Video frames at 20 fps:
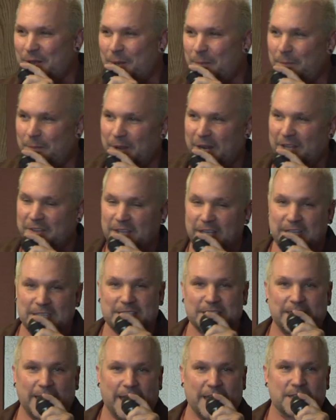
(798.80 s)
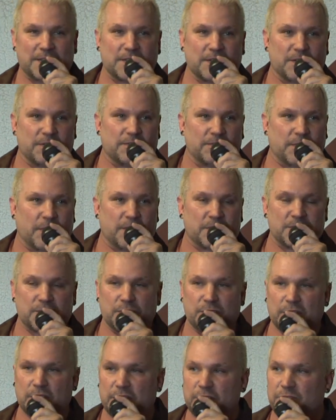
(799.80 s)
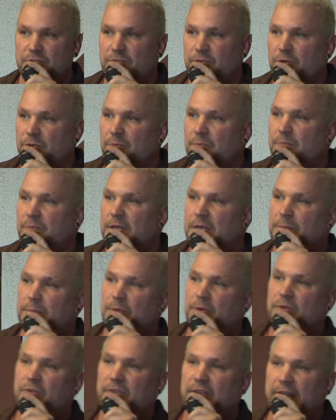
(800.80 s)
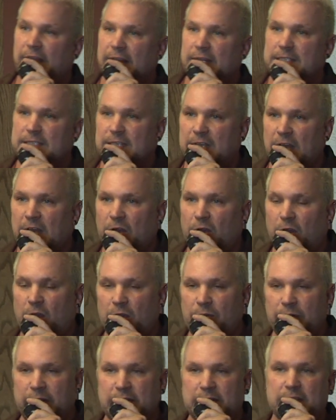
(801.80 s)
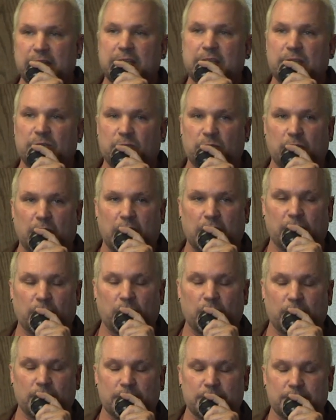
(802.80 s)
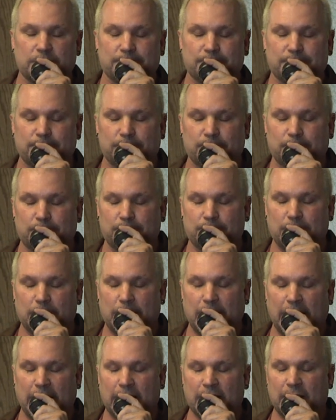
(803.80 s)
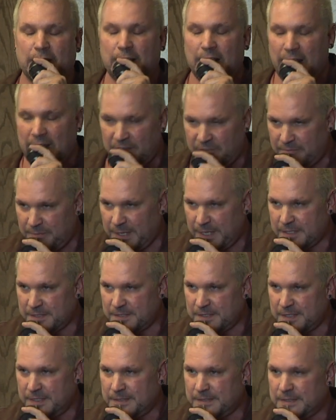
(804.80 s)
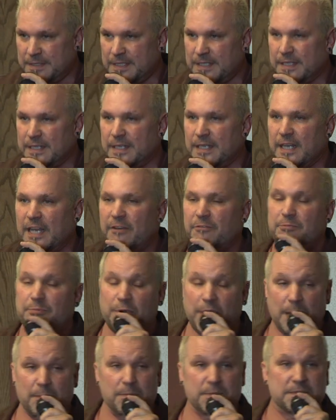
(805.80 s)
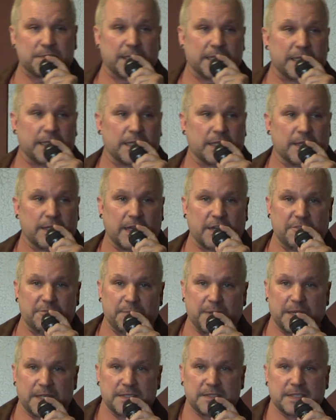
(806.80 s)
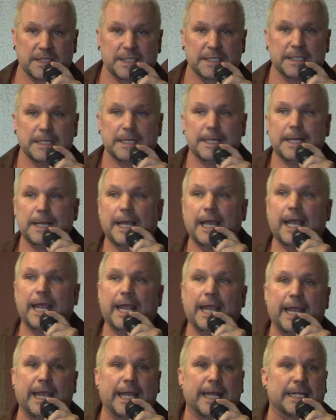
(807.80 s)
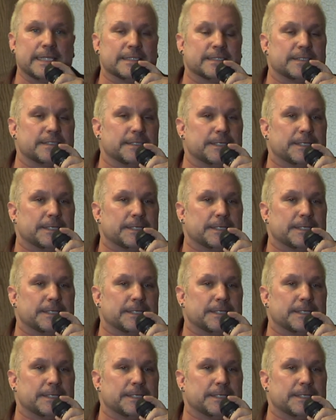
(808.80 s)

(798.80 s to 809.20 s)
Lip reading: but I think it's an excellent alternative for people that are already taking a lot of medicine, have problems taking a lot of medicine, and